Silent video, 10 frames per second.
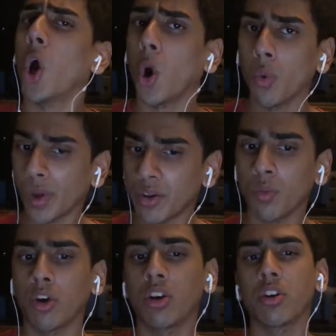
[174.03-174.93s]
or when you
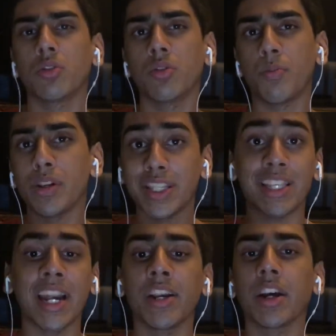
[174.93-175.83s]
want to
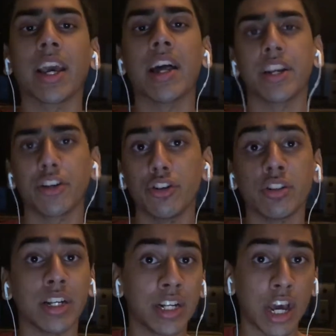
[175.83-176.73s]
present a
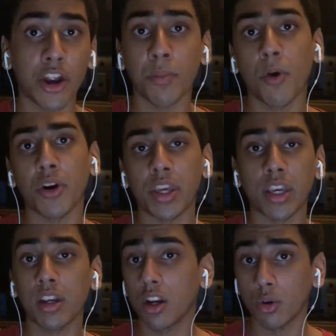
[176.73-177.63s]
character's entire body,
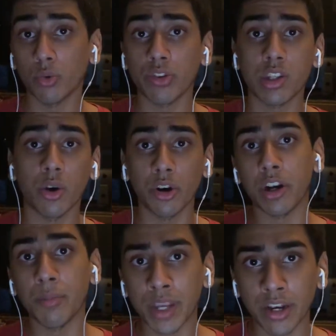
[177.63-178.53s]
clothes, or
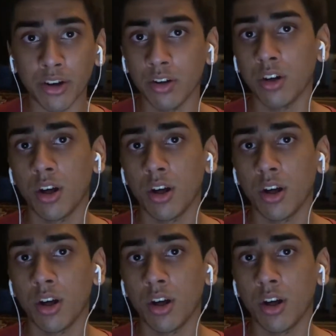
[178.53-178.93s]
demeanor.